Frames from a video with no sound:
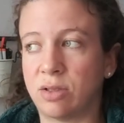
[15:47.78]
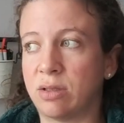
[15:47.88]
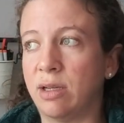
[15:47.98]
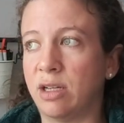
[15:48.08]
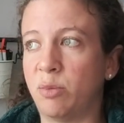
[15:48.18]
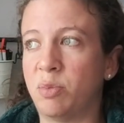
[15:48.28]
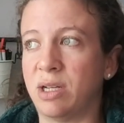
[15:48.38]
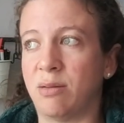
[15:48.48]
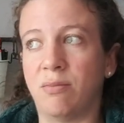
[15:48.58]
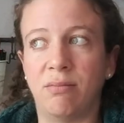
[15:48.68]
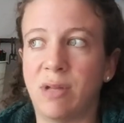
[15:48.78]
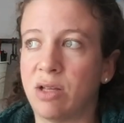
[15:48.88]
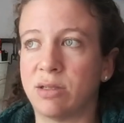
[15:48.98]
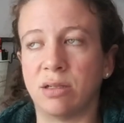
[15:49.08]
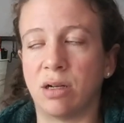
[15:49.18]
get up, and it
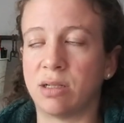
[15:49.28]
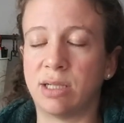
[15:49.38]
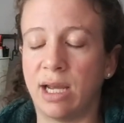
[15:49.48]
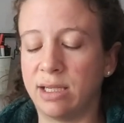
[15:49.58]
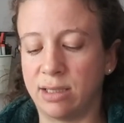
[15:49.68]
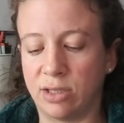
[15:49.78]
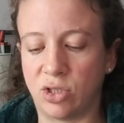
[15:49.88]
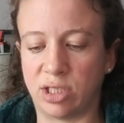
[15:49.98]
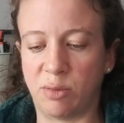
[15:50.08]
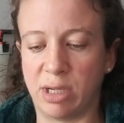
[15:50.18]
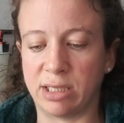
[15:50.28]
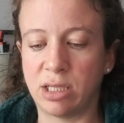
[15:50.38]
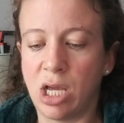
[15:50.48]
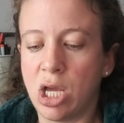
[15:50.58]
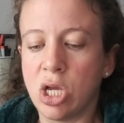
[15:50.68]
melts and turns to ice, and it's just a mess.
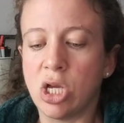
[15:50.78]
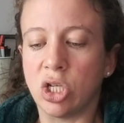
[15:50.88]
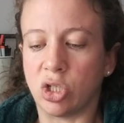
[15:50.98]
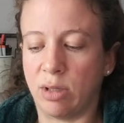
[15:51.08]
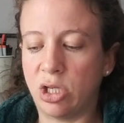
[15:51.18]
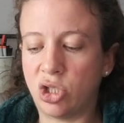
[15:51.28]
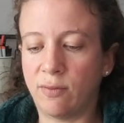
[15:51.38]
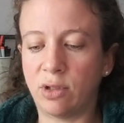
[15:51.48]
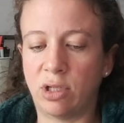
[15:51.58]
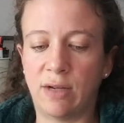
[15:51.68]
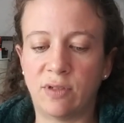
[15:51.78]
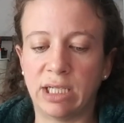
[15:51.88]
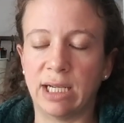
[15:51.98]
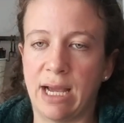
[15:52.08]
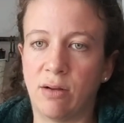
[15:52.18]
So he shoveled enough to
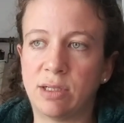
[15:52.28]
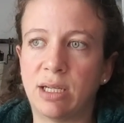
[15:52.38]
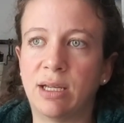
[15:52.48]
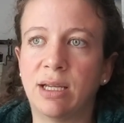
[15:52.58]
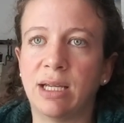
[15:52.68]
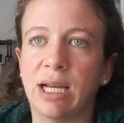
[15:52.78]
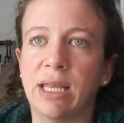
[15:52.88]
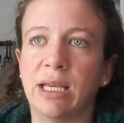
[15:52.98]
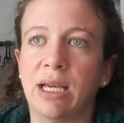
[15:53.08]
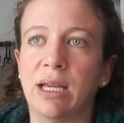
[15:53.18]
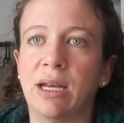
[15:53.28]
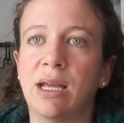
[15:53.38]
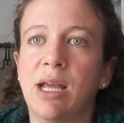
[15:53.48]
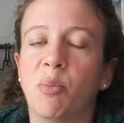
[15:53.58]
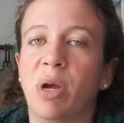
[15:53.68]
get out, and then
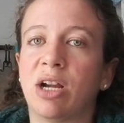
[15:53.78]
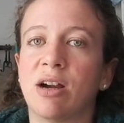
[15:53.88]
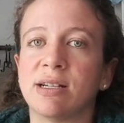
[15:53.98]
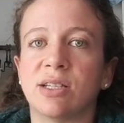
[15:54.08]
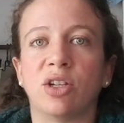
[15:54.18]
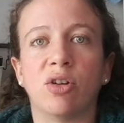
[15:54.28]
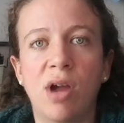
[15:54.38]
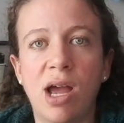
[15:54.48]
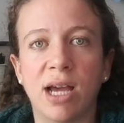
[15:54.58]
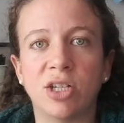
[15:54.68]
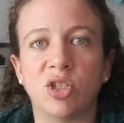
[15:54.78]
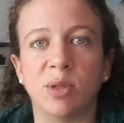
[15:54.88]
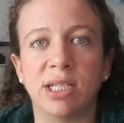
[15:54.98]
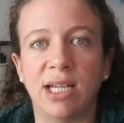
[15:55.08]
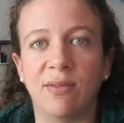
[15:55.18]
my car's in the garage, so it
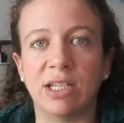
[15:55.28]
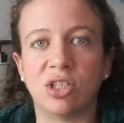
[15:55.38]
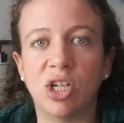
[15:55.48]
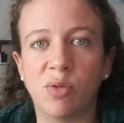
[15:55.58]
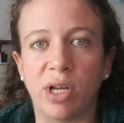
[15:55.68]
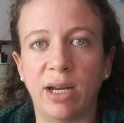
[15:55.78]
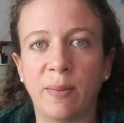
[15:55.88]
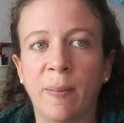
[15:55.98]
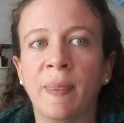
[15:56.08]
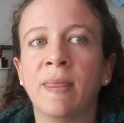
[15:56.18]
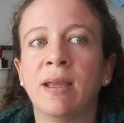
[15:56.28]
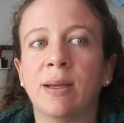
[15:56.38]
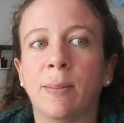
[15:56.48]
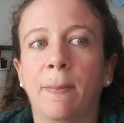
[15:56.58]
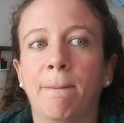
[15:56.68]
didn't have any snow on it,
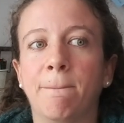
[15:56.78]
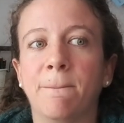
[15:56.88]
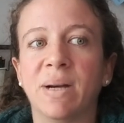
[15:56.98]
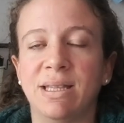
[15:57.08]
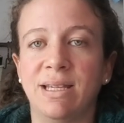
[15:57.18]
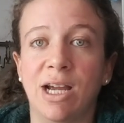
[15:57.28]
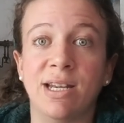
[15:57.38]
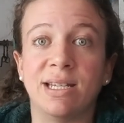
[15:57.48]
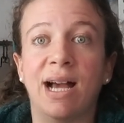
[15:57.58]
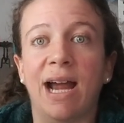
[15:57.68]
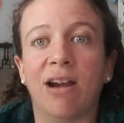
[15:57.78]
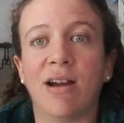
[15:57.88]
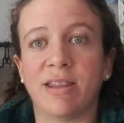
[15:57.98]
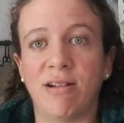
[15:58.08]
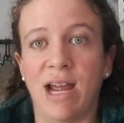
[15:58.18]
but the entire
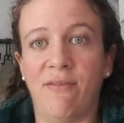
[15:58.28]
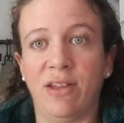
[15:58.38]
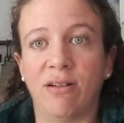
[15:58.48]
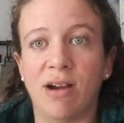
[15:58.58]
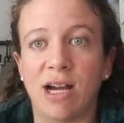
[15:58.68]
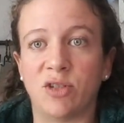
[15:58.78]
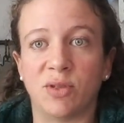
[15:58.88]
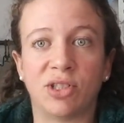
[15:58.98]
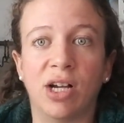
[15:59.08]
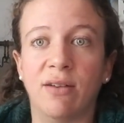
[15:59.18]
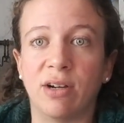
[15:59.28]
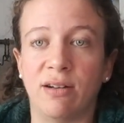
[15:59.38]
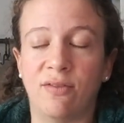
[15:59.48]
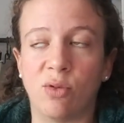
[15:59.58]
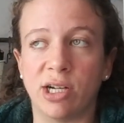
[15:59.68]
other half of the garage was covered
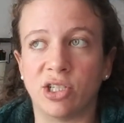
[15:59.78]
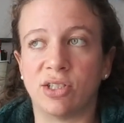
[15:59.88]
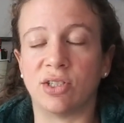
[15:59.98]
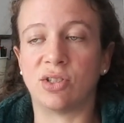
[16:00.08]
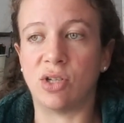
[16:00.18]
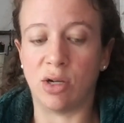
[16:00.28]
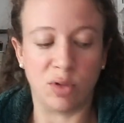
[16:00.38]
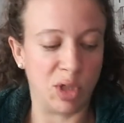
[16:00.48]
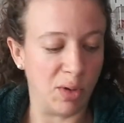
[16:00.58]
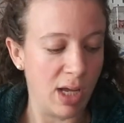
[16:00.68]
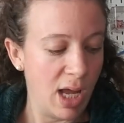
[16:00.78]
in 4 inches of snow. So